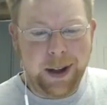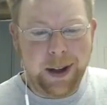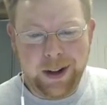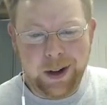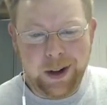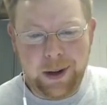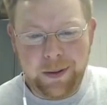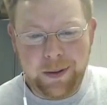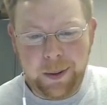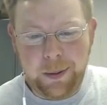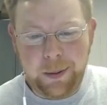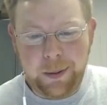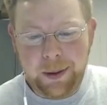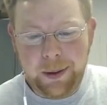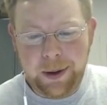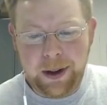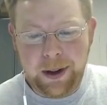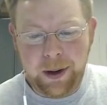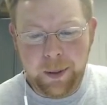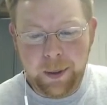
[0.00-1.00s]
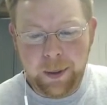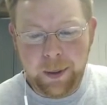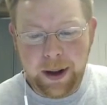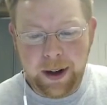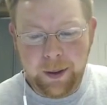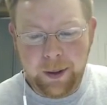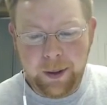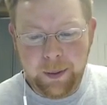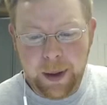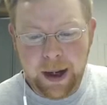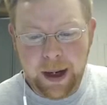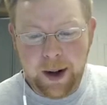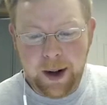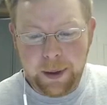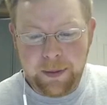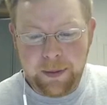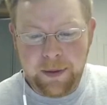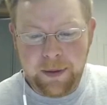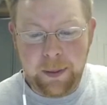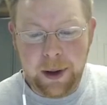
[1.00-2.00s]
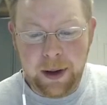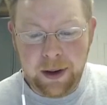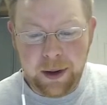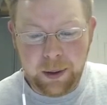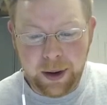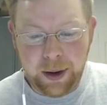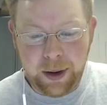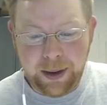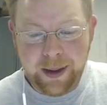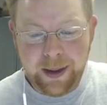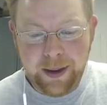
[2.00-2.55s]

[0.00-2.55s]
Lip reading: a little bit for people at home that may not be familiar with